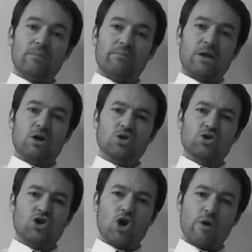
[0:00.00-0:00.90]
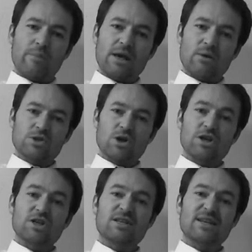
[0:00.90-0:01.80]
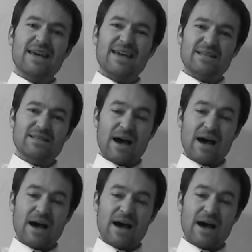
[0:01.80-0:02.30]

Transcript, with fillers: because Germany was on its knees.